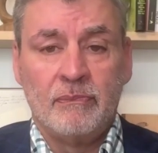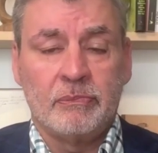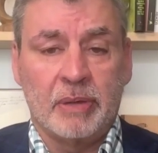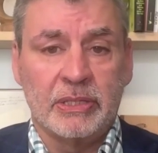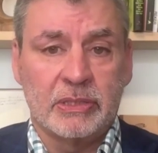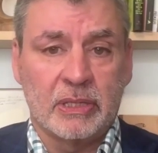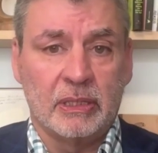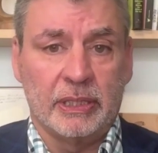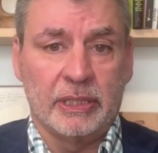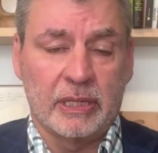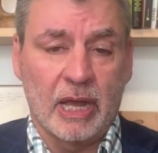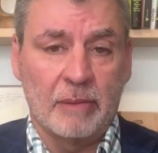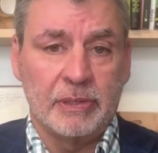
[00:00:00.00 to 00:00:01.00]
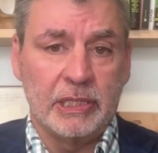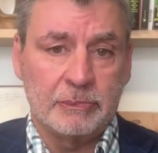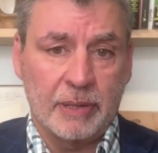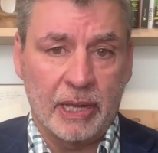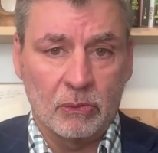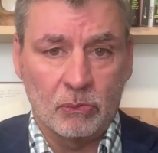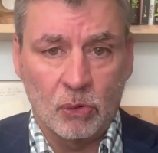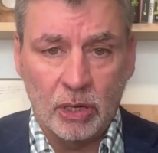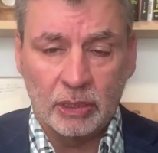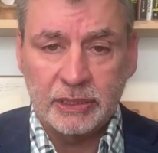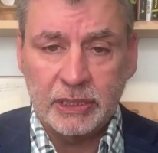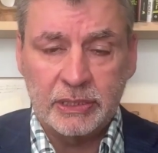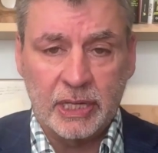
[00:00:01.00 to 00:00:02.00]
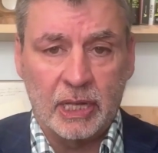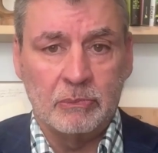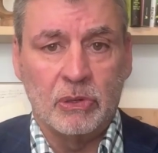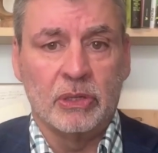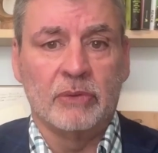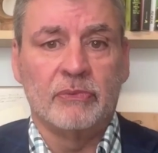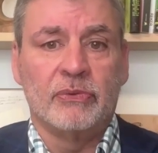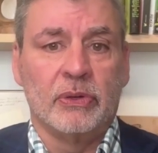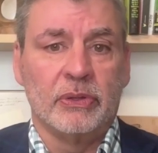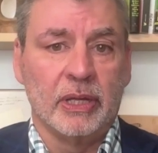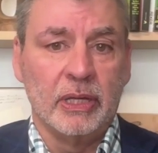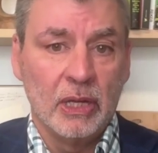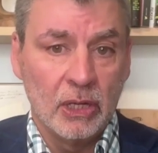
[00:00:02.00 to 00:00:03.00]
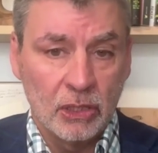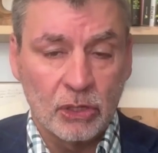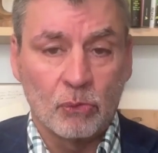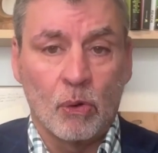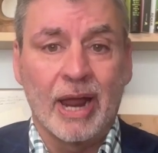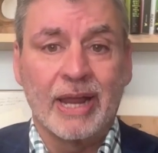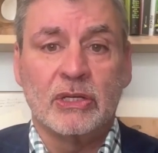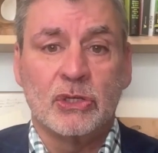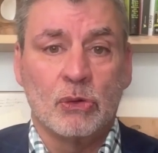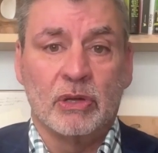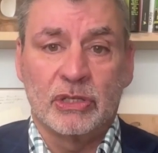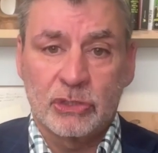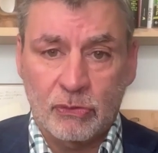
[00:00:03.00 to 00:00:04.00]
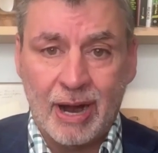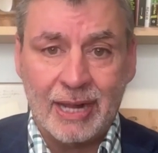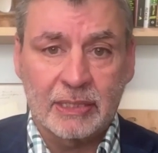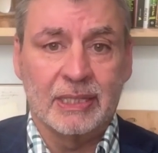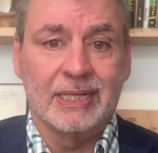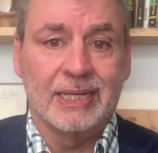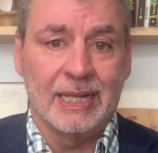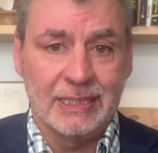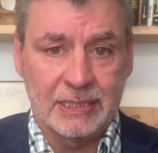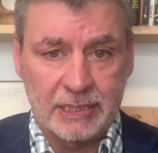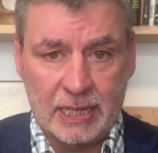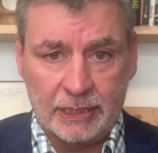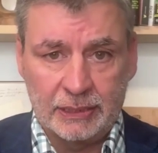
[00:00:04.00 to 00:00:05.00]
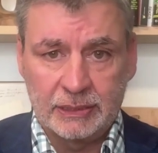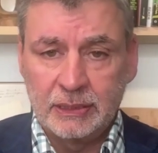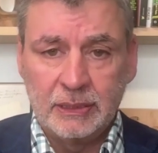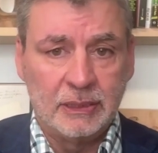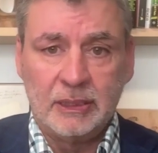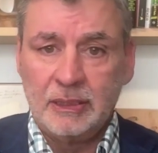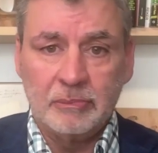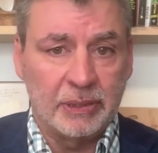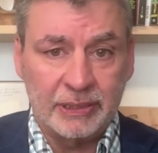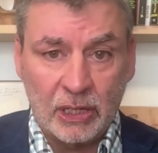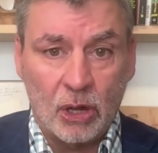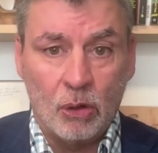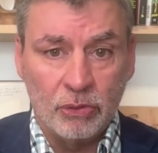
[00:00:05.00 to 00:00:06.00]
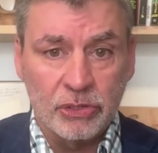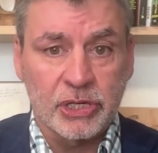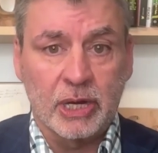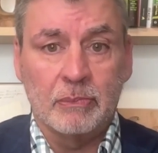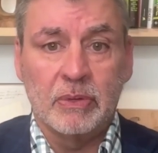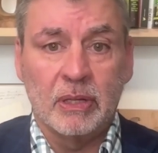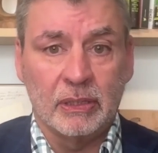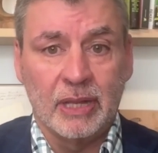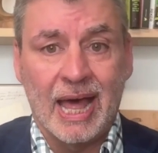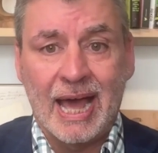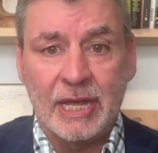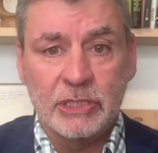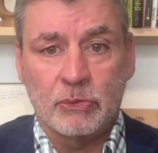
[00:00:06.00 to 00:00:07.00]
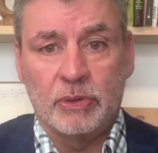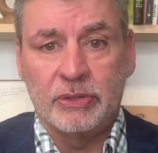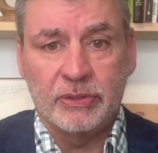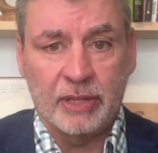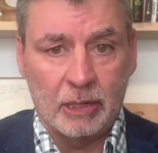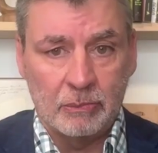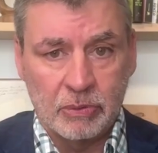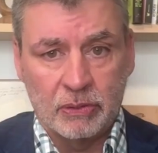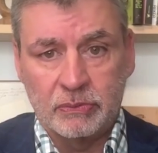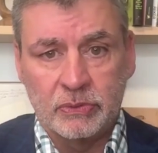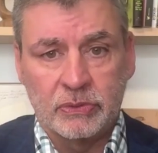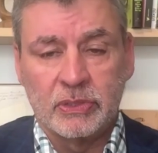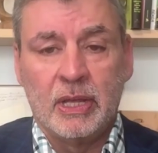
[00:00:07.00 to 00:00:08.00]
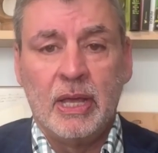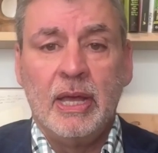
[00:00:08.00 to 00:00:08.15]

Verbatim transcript: Basically, the companies pay a royalty to Alberta for the, the right to extract it and sell it. But the ownership lies with Albertans.